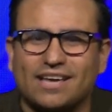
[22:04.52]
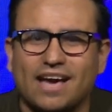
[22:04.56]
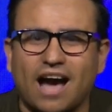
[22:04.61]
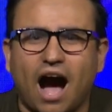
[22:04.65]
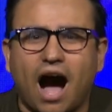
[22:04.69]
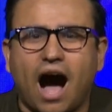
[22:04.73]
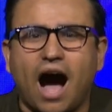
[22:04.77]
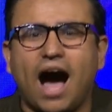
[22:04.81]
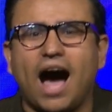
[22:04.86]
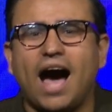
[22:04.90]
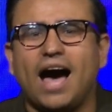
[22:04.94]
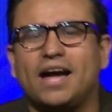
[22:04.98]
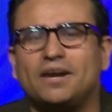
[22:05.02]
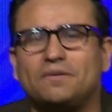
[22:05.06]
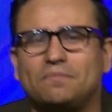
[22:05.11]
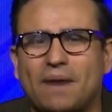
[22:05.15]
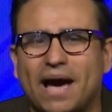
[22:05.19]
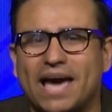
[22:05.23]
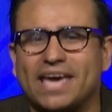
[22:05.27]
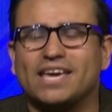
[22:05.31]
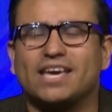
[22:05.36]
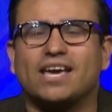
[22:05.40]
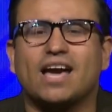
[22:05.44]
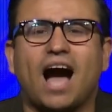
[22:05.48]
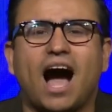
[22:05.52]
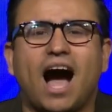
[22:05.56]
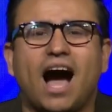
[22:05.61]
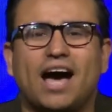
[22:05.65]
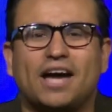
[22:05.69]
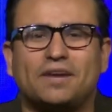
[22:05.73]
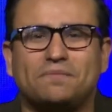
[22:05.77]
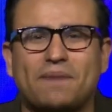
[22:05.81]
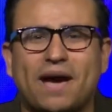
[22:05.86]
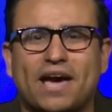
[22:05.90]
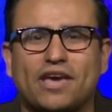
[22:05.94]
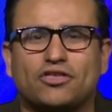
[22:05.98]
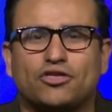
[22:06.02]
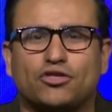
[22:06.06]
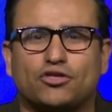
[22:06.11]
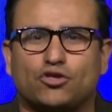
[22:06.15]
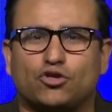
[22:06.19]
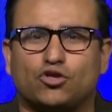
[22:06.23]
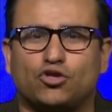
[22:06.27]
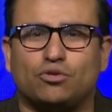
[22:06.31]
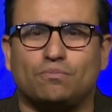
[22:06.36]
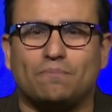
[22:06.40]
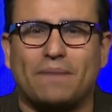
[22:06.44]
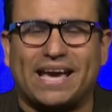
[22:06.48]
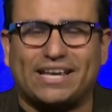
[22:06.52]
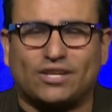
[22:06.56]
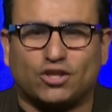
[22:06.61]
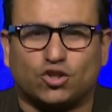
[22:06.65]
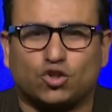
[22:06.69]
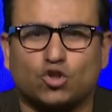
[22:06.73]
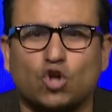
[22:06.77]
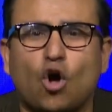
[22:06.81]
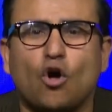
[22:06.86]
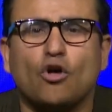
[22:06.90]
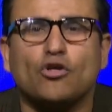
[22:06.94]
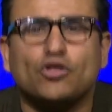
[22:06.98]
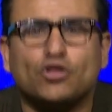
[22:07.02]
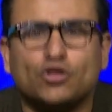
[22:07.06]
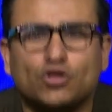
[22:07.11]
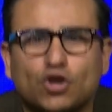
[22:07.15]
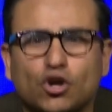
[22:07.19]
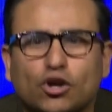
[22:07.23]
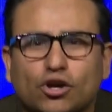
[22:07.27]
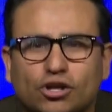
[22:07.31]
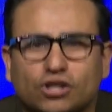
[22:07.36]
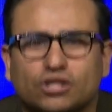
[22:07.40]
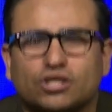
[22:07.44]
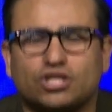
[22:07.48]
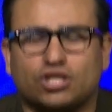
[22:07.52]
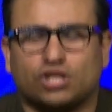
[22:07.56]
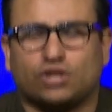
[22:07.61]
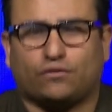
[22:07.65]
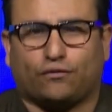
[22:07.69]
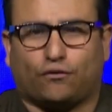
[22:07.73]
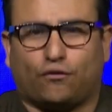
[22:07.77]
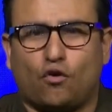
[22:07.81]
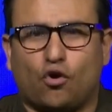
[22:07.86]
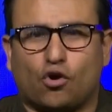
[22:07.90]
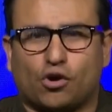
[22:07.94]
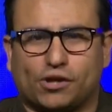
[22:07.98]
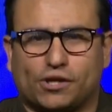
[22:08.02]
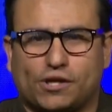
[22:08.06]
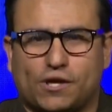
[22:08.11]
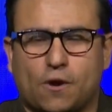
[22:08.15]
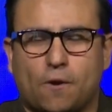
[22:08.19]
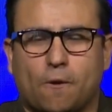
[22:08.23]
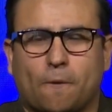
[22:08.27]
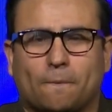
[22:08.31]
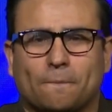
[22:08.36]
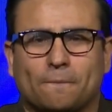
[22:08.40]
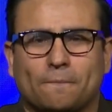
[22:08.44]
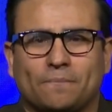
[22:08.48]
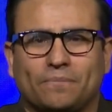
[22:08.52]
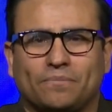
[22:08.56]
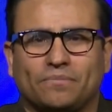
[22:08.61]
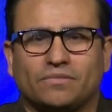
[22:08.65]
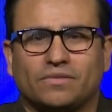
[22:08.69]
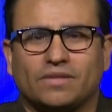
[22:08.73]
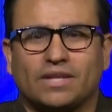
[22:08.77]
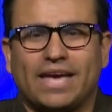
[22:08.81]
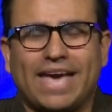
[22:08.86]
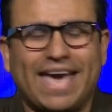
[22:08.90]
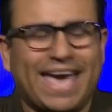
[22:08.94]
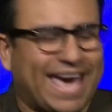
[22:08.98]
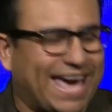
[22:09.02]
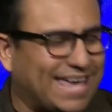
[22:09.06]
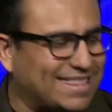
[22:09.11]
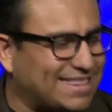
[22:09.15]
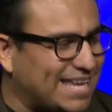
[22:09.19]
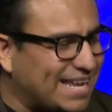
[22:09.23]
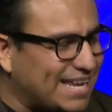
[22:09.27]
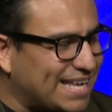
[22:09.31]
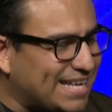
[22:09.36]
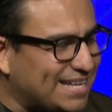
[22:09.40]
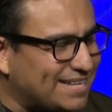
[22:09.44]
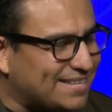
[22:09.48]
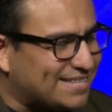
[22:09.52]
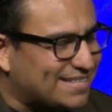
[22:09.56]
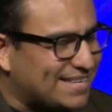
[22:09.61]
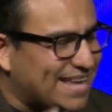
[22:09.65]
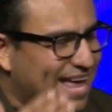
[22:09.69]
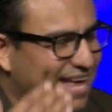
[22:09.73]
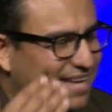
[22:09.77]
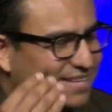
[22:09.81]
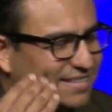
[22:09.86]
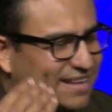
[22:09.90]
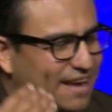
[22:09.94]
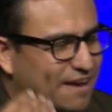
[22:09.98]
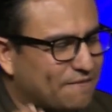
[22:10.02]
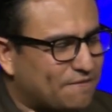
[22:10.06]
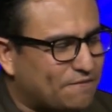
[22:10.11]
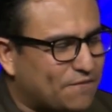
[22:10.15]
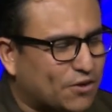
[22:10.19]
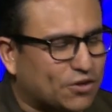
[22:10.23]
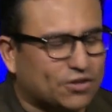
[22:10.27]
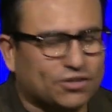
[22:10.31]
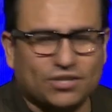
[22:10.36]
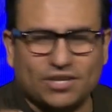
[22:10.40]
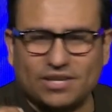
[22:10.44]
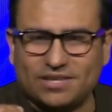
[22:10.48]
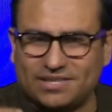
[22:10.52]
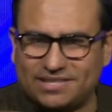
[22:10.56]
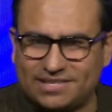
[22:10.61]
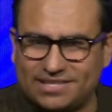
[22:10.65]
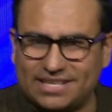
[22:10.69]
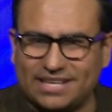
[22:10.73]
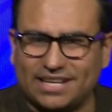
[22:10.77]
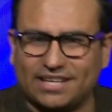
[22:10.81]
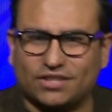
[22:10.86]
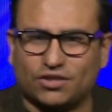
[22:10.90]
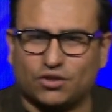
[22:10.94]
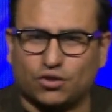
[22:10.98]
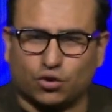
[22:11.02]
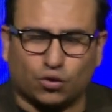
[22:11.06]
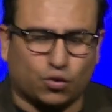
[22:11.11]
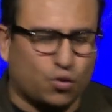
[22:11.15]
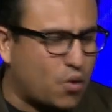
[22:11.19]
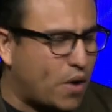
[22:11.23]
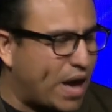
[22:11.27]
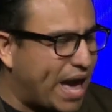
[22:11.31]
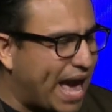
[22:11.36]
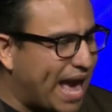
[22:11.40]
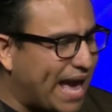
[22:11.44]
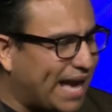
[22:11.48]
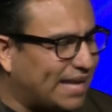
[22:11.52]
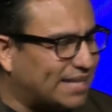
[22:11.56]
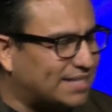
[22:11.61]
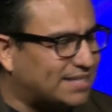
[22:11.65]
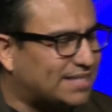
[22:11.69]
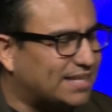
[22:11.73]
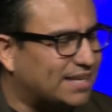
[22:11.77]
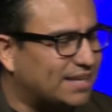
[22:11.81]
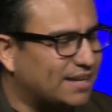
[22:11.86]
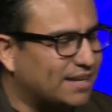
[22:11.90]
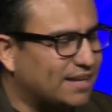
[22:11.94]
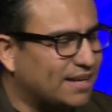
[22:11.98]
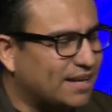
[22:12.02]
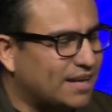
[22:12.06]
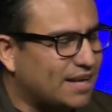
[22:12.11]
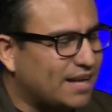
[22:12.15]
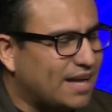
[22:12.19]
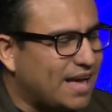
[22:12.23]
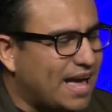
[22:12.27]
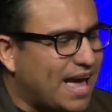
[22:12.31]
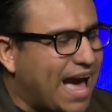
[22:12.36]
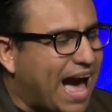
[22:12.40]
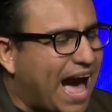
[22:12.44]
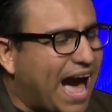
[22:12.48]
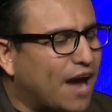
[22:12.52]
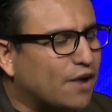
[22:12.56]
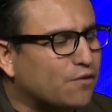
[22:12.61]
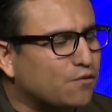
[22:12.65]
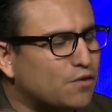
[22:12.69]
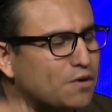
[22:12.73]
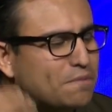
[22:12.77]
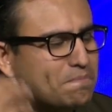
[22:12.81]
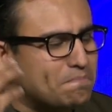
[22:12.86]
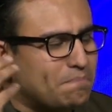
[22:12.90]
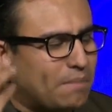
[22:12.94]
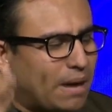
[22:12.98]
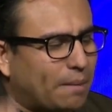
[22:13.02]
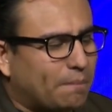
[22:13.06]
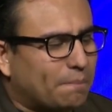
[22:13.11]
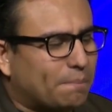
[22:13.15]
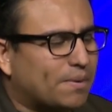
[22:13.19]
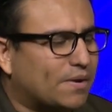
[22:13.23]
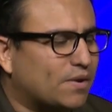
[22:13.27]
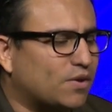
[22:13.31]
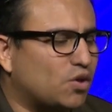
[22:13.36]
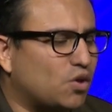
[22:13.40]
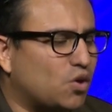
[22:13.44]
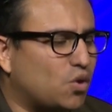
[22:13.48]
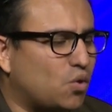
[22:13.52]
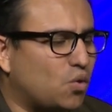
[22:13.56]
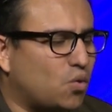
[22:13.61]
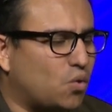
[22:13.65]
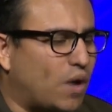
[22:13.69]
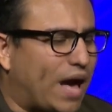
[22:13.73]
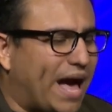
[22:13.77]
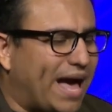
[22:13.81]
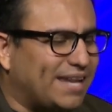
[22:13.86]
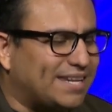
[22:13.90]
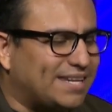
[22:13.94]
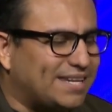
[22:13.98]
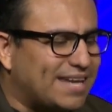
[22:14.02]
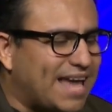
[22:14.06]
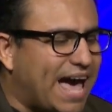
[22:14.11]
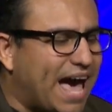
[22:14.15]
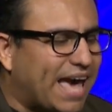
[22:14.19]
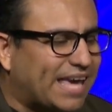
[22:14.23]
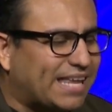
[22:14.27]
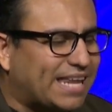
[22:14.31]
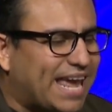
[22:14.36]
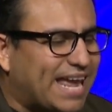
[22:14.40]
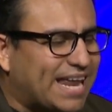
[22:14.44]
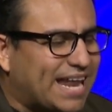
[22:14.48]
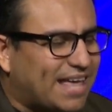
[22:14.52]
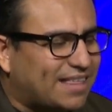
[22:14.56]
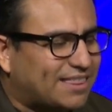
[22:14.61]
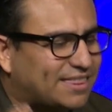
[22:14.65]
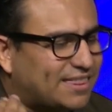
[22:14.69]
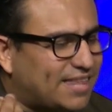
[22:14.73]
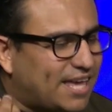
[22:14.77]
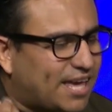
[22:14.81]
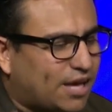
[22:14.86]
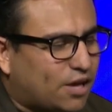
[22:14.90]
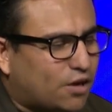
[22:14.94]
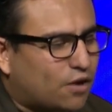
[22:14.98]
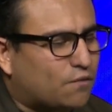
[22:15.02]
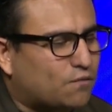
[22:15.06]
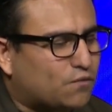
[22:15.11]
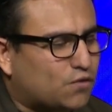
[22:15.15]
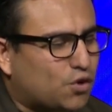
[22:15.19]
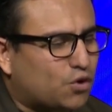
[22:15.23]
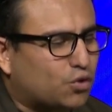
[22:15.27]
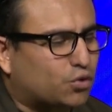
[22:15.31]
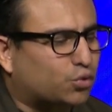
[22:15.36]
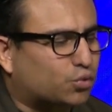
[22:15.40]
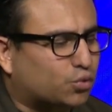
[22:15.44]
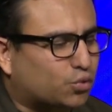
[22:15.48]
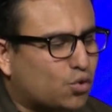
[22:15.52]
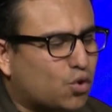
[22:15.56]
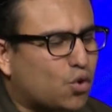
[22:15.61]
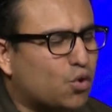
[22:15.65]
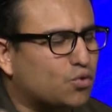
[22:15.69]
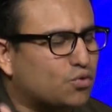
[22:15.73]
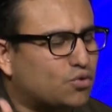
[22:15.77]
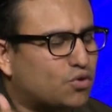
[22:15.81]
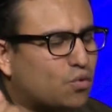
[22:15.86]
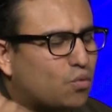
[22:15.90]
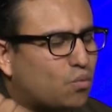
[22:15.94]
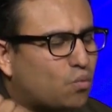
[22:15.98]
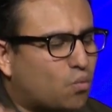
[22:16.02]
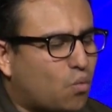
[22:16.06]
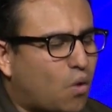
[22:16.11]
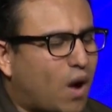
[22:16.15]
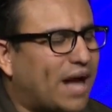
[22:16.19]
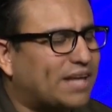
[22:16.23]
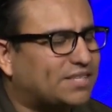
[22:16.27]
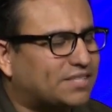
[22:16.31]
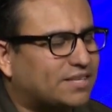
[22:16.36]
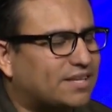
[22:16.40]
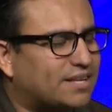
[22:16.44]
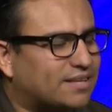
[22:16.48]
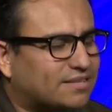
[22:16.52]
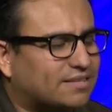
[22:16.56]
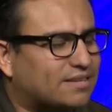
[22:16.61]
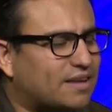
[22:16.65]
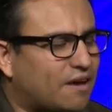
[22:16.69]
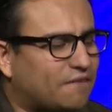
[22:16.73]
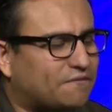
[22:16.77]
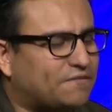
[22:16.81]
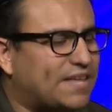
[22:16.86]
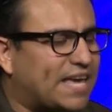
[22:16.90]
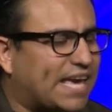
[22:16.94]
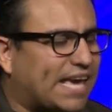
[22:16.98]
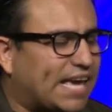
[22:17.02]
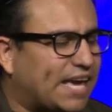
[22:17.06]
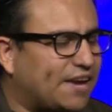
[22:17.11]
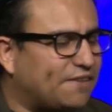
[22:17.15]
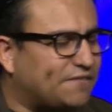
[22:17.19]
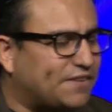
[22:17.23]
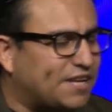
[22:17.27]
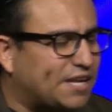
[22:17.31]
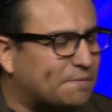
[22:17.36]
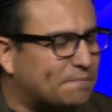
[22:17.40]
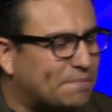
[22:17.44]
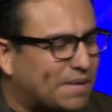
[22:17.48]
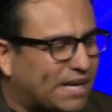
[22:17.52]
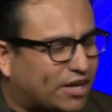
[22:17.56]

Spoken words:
God, my soul thirsts for you. And then he says in verses 6 through 8, I remember you at night and I think of you through the watches of the evening.